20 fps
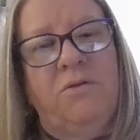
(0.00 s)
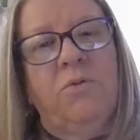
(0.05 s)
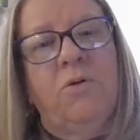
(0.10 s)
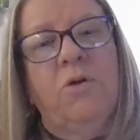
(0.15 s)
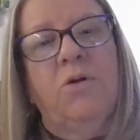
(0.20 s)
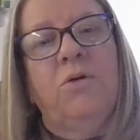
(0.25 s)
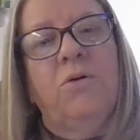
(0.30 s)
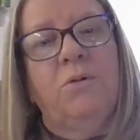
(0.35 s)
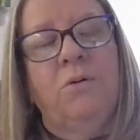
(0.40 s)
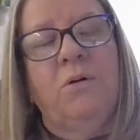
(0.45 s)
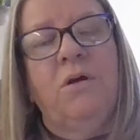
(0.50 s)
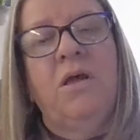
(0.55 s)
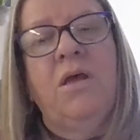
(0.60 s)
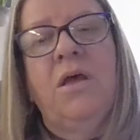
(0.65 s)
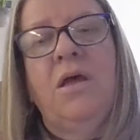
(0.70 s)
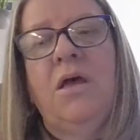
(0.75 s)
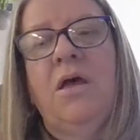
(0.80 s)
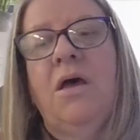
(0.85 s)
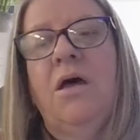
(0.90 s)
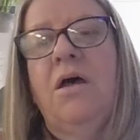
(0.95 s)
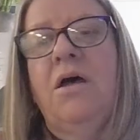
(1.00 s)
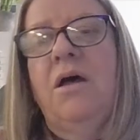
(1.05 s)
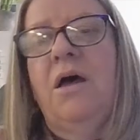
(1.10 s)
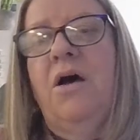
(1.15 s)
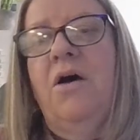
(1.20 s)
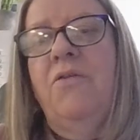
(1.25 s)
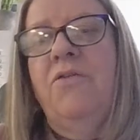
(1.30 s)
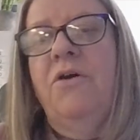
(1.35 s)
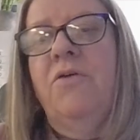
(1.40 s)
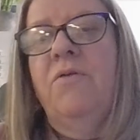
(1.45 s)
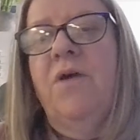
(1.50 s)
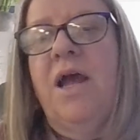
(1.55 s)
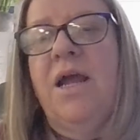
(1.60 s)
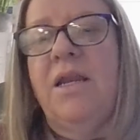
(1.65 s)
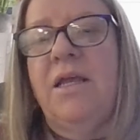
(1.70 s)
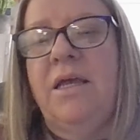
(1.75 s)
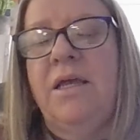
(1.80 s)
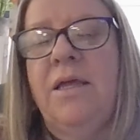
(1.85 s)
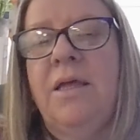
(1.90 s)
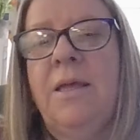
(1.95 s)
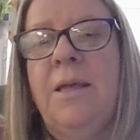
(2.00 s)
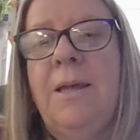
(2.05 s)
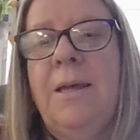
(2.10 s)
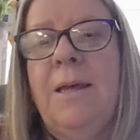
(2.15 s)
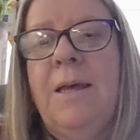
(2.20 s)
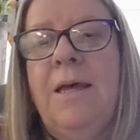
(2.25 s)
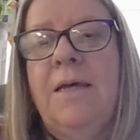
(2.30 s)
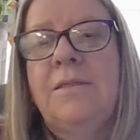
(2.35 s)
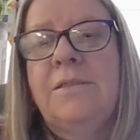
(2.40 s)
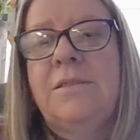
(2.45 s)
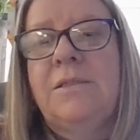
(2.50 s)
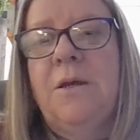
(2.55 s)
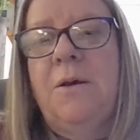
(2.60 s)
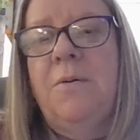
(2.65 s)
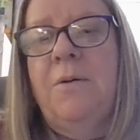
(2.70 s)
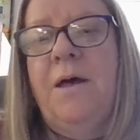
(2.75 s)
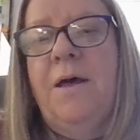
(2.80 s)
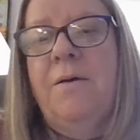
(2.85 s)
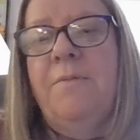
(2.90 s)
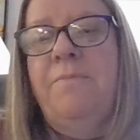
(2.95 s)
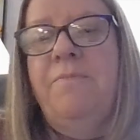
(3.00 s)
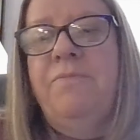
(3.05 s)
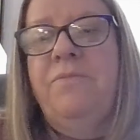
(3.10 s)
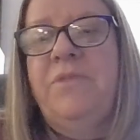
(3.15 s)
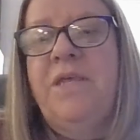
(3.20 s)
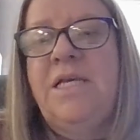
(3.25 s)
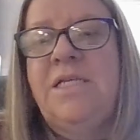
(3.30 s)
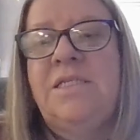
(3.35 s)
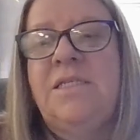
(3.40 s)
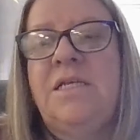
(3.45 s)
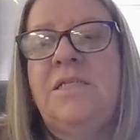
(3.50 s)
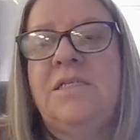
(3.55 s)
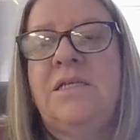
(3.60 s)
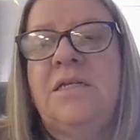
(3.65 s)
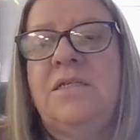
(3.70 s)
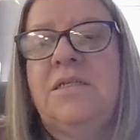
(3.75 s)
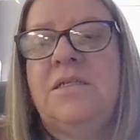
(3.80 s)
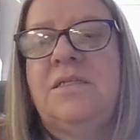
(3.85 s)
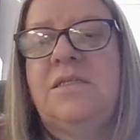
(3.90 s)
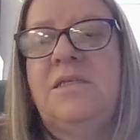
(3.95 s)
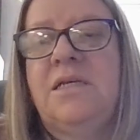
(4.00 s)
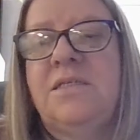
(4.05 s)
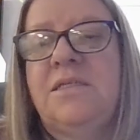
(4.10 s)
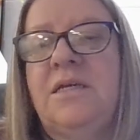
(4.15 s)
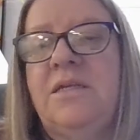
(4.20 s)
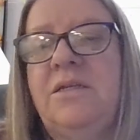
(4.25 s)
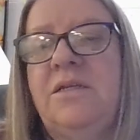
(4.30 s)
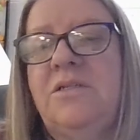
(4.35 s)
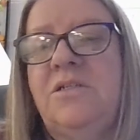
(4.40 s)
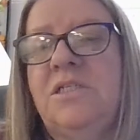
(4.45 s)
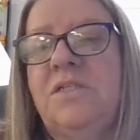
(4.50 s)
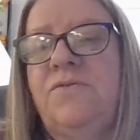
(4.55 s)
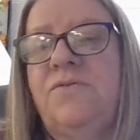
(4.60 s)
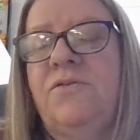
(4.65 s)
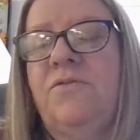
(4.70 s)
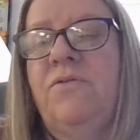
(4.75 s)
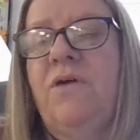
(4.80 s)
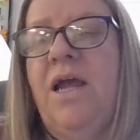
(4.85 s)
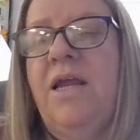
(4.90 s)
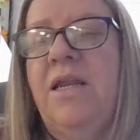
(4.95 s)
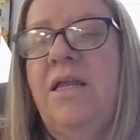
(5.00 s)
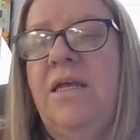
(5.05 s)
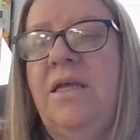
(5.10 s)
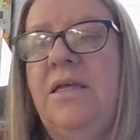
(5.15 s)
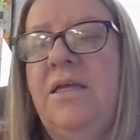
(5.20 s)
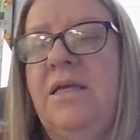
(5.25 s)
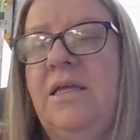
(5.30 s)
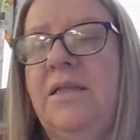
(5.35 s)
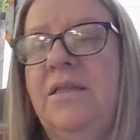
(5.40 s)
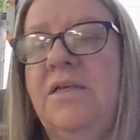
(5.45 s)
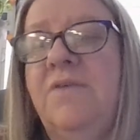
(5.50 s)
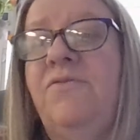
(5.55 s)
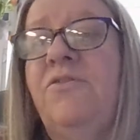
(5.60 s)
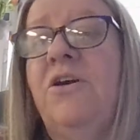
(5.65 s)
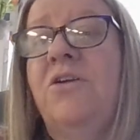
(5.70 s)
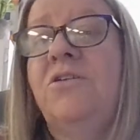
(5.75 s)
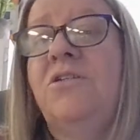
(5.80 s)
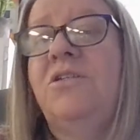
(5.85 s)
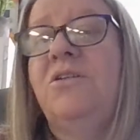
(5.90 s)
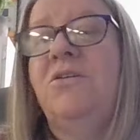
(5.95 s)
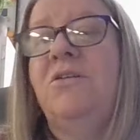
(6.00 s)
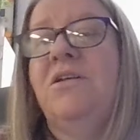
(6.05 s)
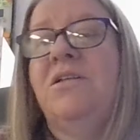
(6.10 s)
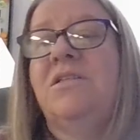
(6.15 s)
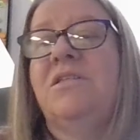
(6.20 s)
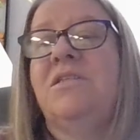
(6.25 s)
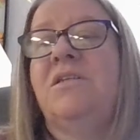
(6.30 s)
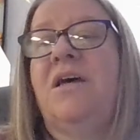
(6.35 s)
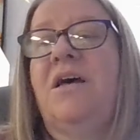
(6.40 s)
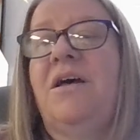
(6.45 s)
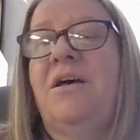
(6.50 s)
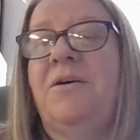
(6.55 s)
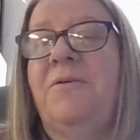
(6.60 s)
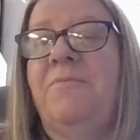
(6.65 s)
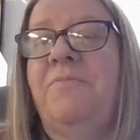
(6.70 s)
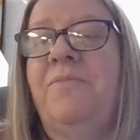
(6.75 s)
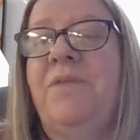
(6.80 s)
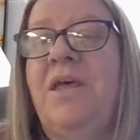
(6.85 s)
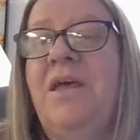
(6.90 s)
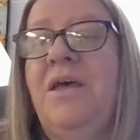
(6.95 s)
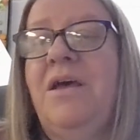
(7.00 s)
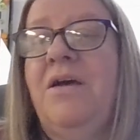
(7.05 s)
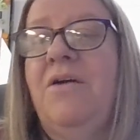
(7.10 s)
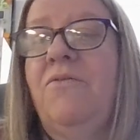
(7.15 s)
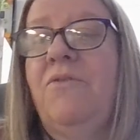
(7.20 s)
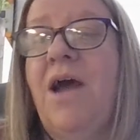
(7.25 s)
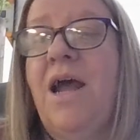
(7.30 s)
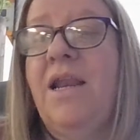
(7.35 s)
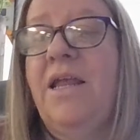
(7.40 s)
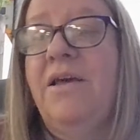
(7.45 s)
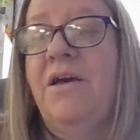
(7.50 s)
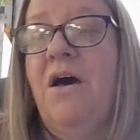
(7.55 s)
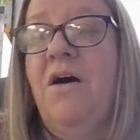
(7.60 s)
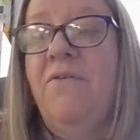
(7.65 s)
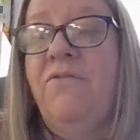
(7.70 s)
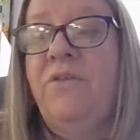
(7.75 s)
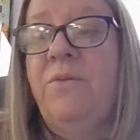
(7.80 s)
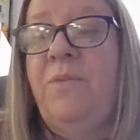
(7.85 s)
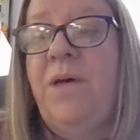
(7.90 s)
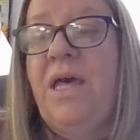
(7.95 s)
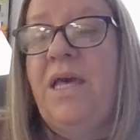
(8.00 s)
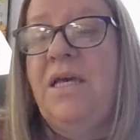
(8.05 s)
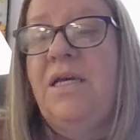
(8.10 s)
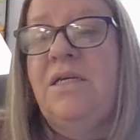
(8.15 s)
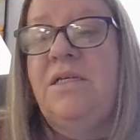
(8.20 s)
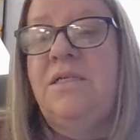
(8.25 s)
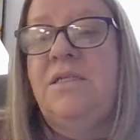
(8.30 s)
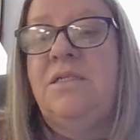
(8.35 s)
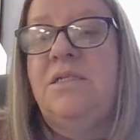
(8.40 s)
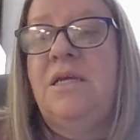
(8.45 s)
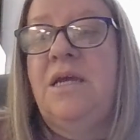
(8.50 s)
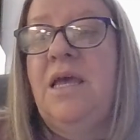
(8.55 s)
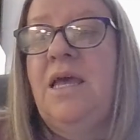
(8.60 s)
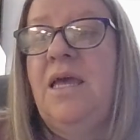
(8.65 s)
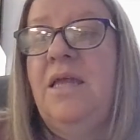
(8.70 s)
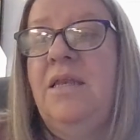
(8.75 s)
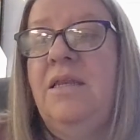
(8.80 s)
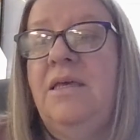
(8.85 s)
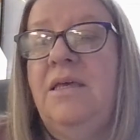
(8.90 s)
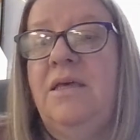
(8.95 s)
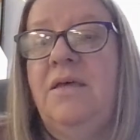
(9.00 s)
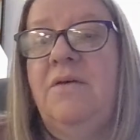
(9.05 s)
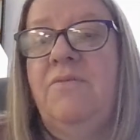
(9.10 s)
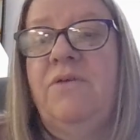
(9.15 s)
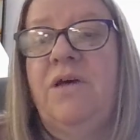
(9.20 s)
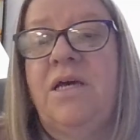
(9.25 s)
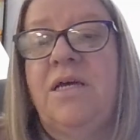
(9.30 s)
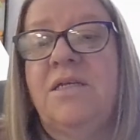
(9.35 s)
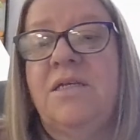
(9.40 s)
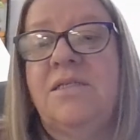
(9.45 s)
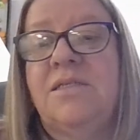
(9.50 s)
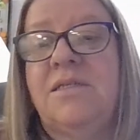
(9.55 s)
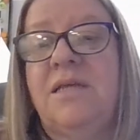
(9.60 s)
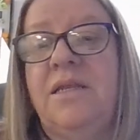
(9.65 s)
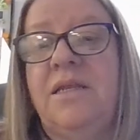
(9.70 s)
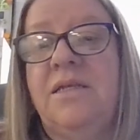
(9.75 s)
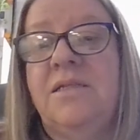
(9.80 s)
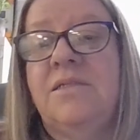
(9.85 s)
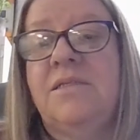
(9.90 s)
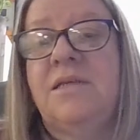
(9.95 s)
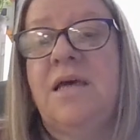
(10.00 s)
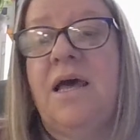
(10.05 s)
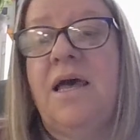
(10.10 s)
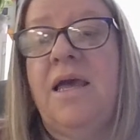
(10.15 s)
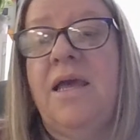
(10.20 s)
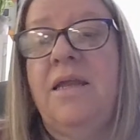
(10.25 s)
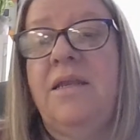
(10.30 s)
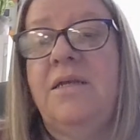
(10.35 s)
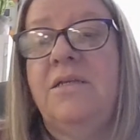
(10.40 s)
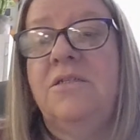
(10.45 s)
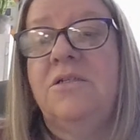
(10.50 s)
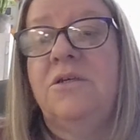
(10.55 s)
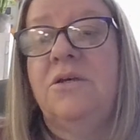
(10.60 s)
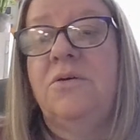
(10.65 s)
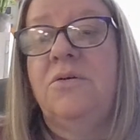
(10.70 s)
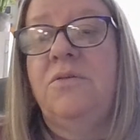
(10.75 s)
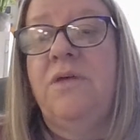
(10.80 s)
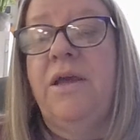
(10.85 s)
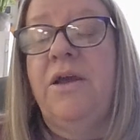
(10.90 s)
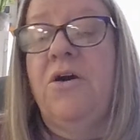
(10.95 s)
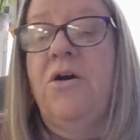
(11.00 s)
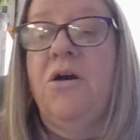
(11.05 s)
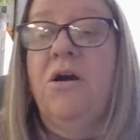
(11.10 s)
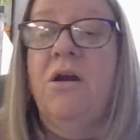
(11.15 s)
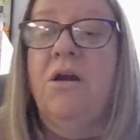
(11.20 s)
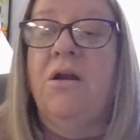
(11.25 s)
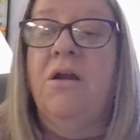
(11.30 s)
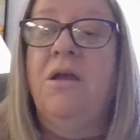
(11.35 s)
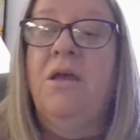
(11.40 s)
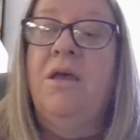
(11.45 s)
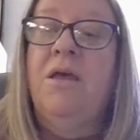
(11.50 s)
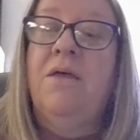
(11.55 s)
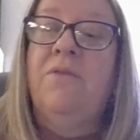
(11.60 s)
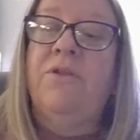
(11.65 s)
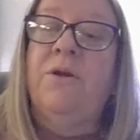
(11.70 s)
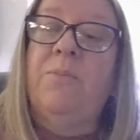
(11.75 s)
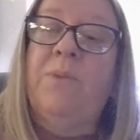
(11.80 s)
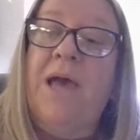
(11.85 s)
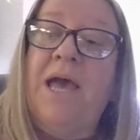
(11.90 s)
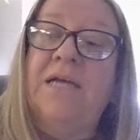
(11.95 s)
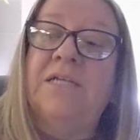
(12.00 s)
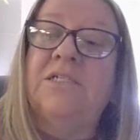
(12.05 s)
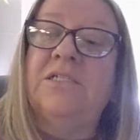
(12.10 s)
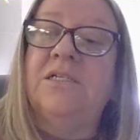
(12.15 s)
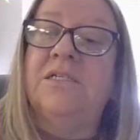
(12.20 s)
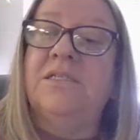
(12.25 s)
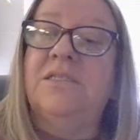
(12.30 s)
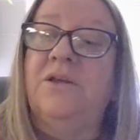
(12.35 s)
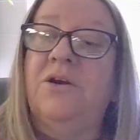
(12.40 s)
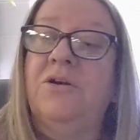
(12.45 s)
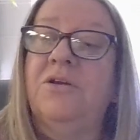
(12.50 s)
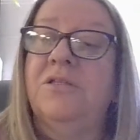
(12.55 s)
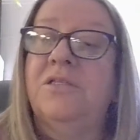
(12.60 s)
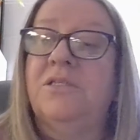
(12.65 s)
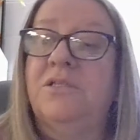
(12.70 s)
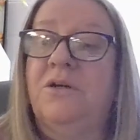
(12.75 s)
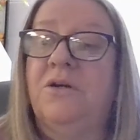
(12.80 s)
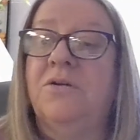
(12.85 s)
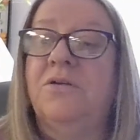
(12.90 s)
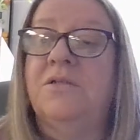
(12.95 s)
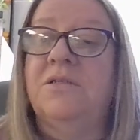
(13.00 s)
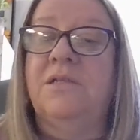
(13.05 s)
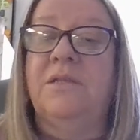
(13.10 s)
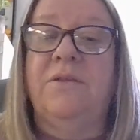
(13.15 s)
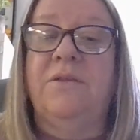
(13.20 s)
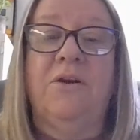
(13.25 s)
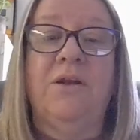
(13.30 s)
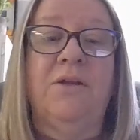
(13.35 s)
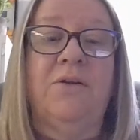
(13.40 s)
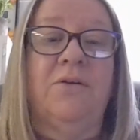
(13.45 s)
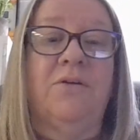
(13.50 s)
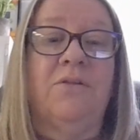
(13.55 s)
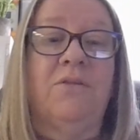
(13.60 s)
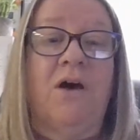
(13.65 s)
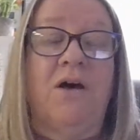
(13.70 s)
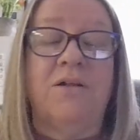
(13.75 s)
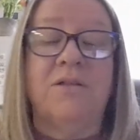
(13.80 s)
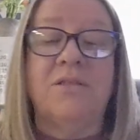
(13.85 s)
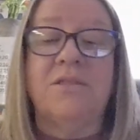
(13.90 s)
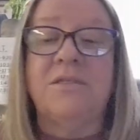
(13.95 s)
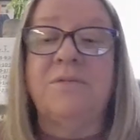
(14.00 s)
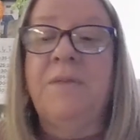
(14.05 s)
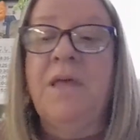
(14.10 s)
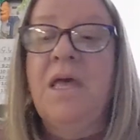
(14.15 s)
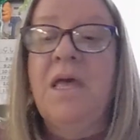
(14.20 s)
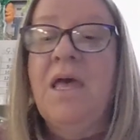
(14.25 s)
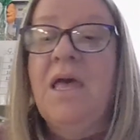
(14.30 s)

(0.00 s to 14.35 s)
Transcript: through all their writing. So these six conditions for writing can lift our students writing off the page and give us an insight into who they are, their passions, their concerns, and their inner thoughts.